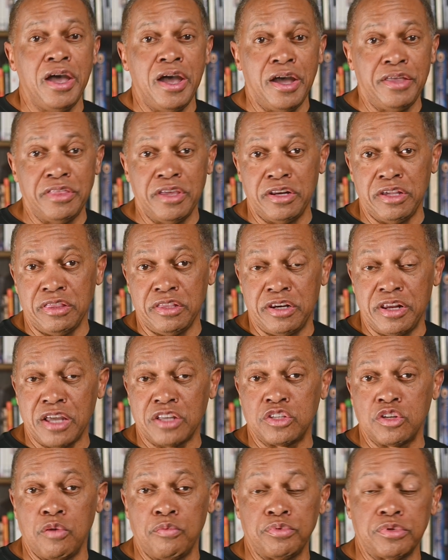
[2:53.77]
And then in the
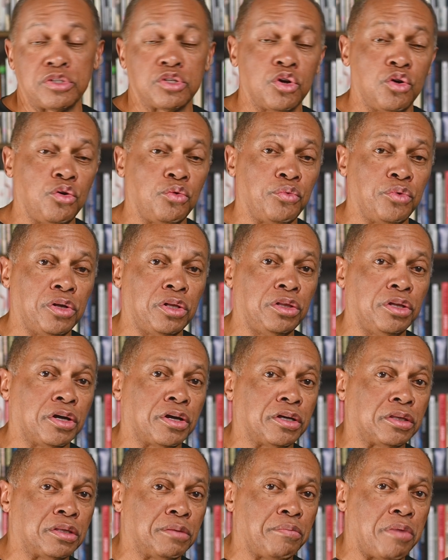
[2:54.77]
next episode, we'll
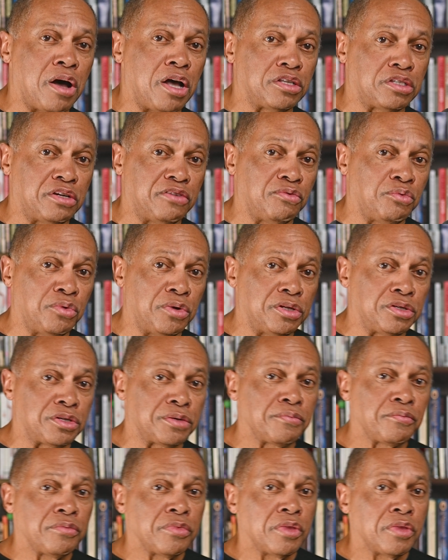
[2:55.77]
look at the positive ones.